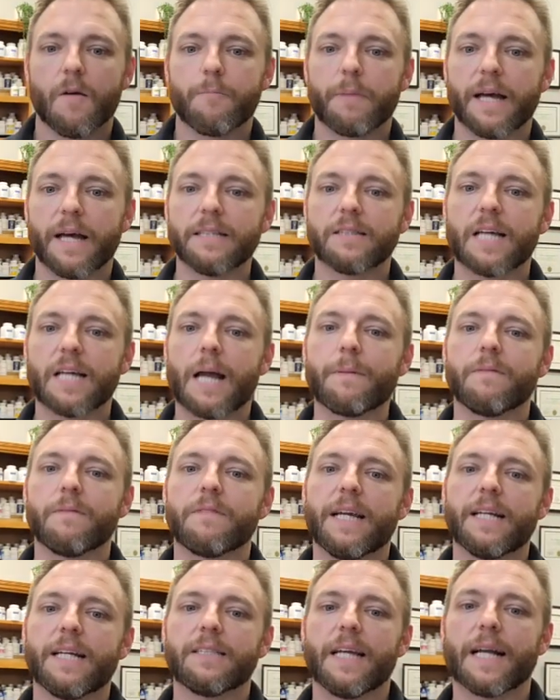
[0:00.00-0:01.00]
Best time of
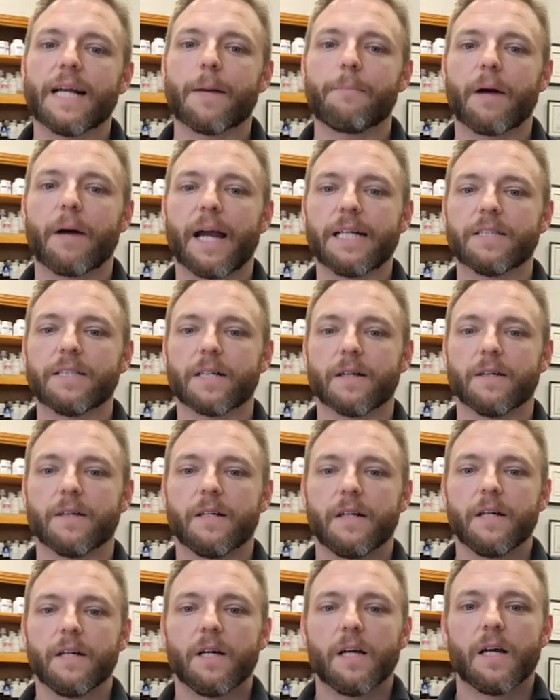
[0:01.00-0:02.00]
day to take a binder.
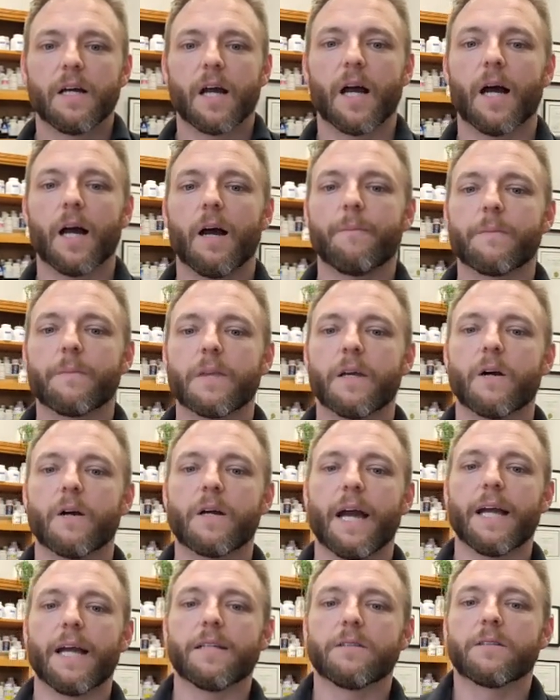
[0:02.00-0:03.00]

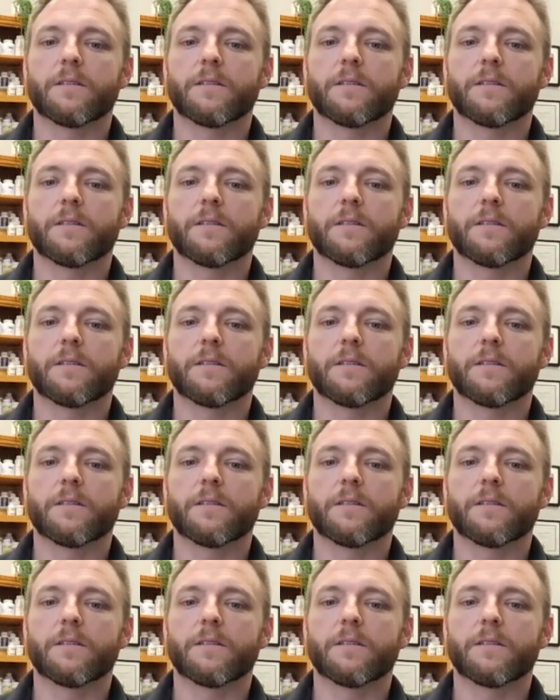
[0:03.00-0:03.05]
Okay,